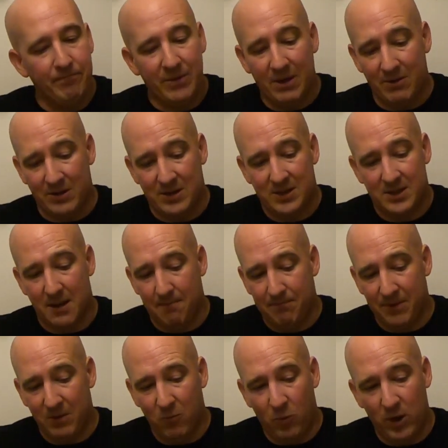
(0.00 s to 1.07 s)
there is
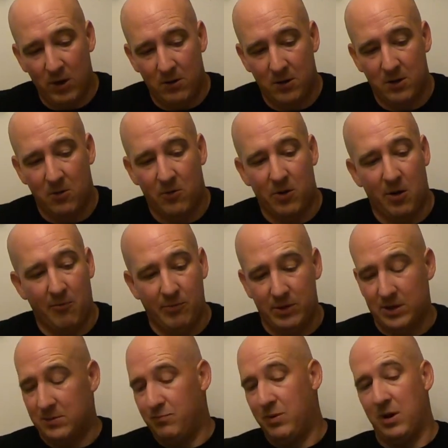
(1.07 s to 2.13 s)
something weird going on
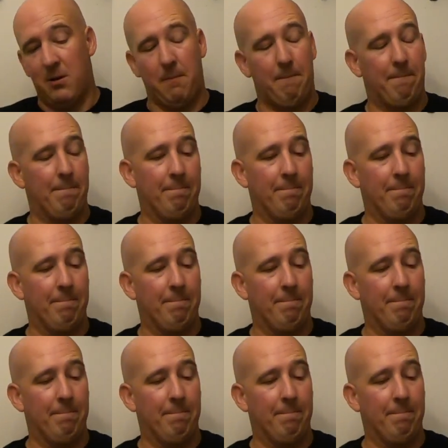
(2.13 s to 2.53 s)
with this beer.